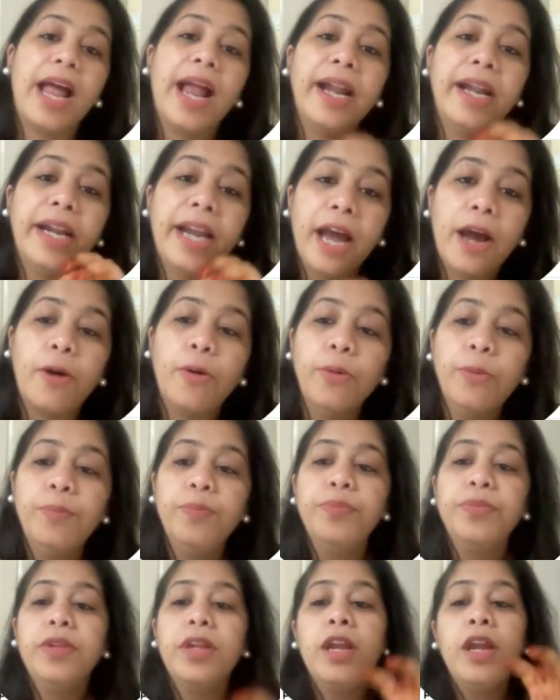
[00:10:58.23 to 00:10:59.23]
And now
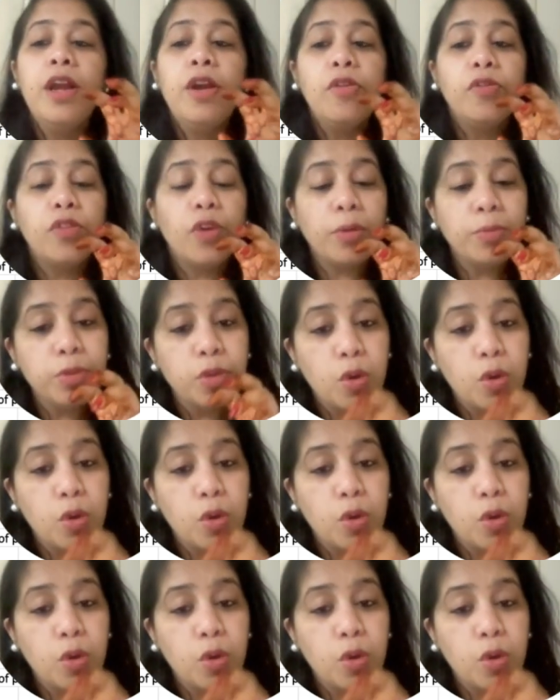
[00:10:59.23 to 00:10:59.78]
from